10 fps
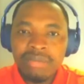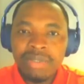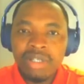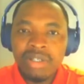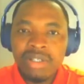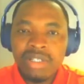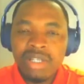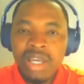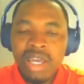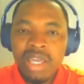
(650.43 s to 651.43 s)
because
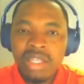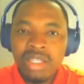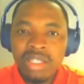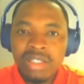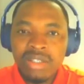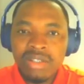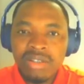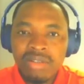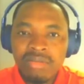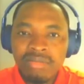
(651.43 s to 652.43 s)
I need
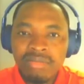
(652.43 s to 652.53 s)
some